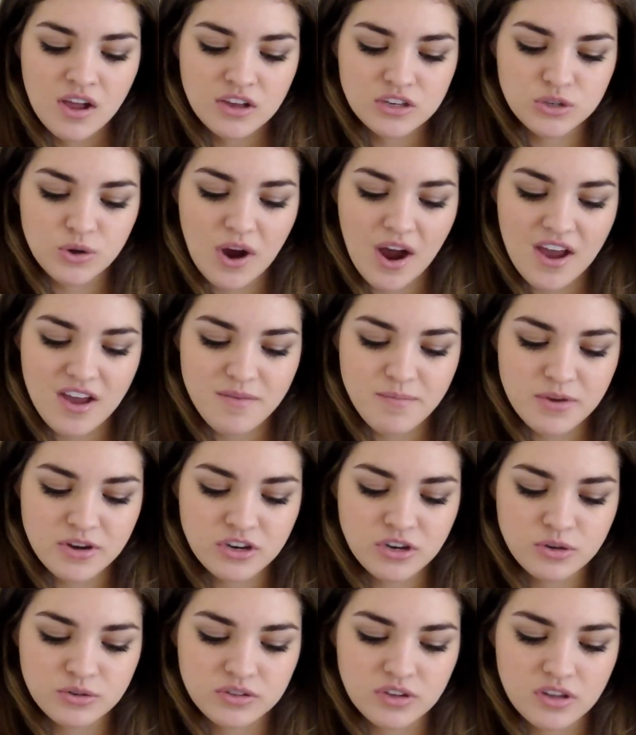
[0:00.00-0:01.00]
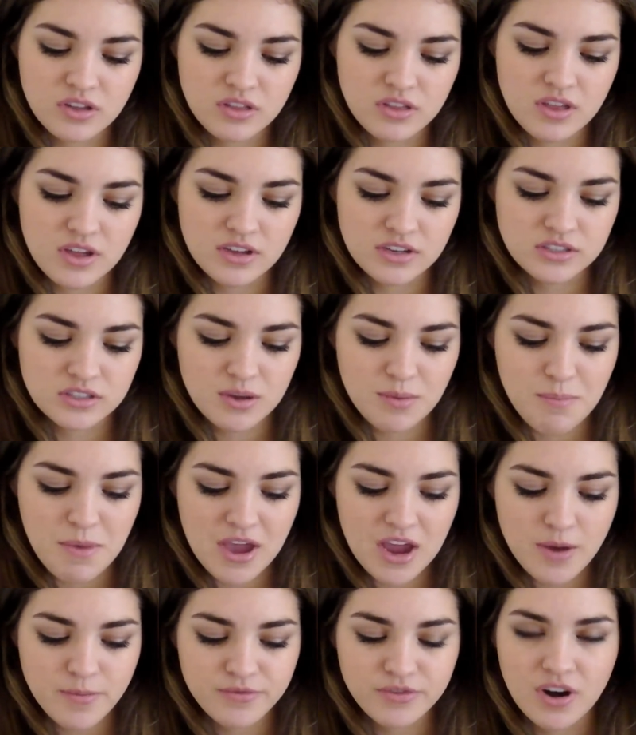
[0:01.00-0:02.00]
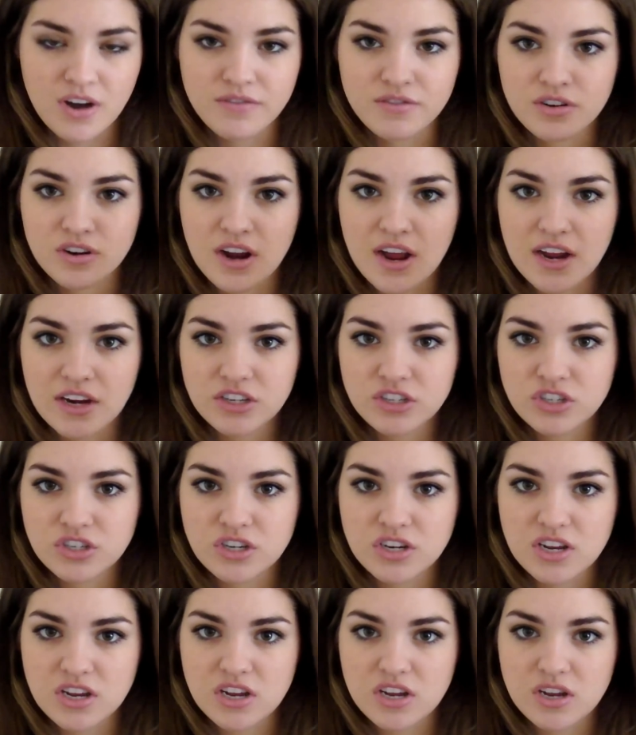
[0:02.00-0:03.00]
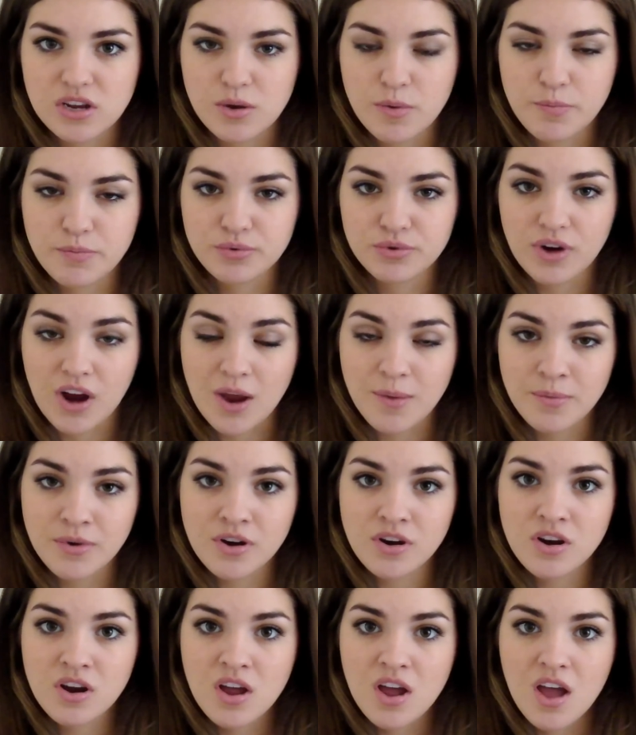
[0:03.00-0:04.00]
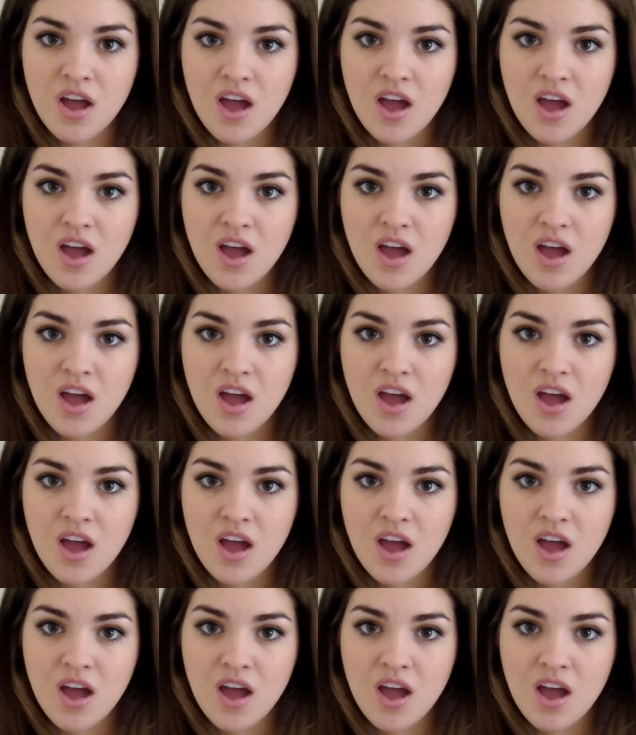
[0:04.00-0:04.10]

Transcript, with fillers: So I have been using this Makeup Forever HD Primer,